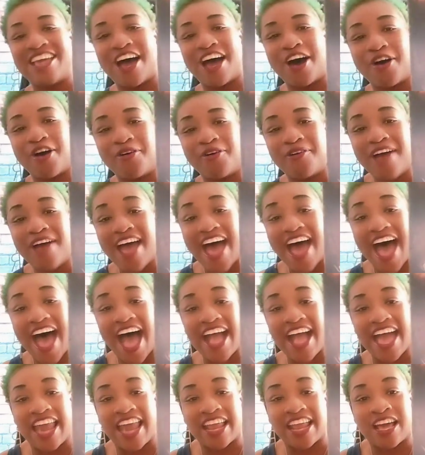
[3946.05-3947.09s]
yo,
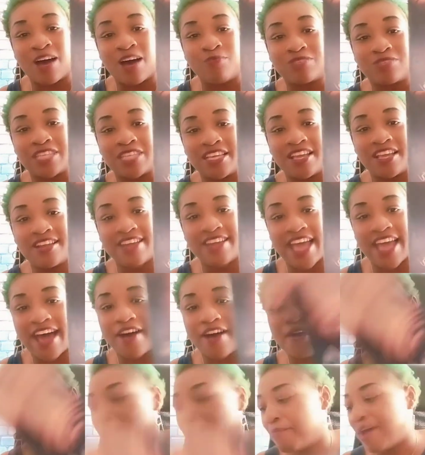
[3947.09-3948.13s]
I gotta come to you
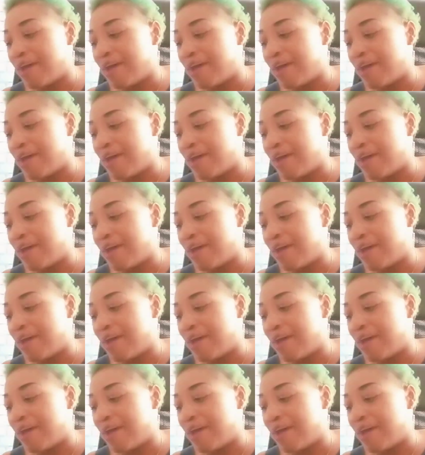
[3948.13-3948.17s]
now.